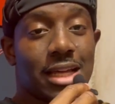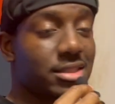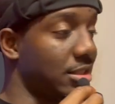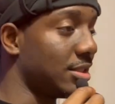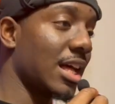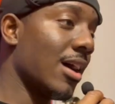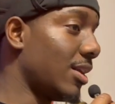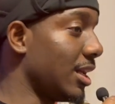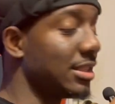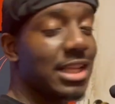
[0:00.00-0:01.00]
That's just how
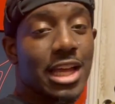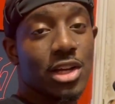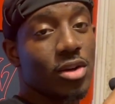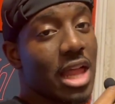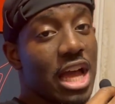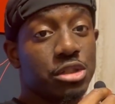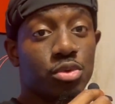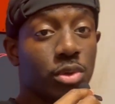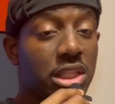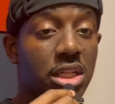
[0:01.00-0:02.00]
it is. I ain't gonna lie,
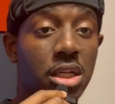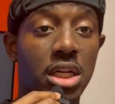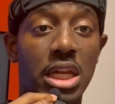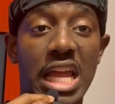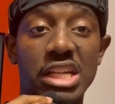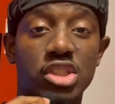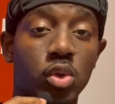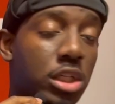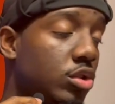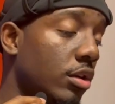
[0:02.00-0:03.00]
it's really good. It's
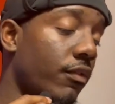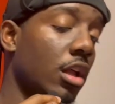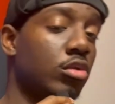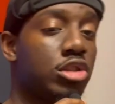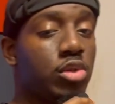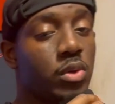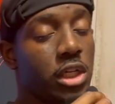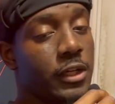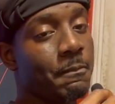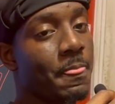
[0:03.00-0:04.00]
gonna get you the followers you
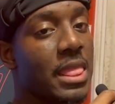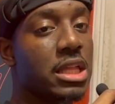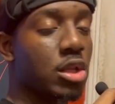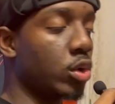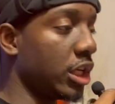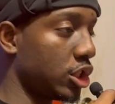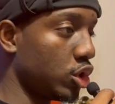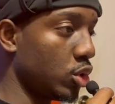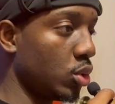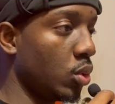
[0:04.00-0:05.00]
need. It's gonna get
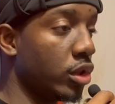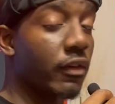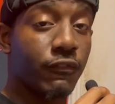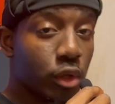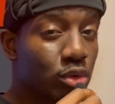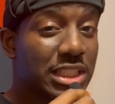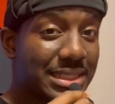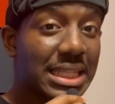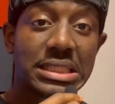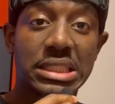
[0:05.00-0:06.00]
you the views it
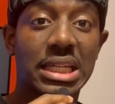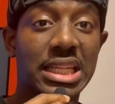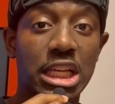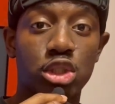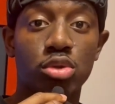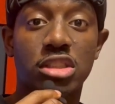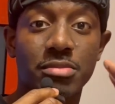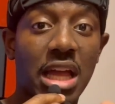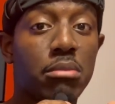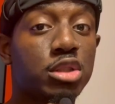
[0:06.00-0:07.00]
says it's gonna get you.
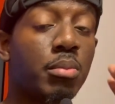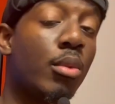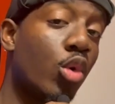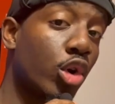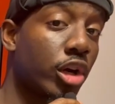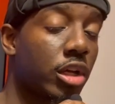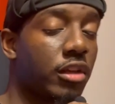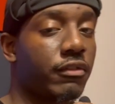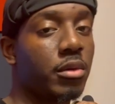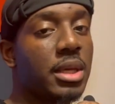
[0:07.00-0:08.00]
Sometimes more,
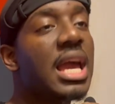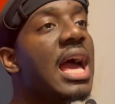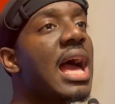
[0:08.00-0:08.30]
you feel me?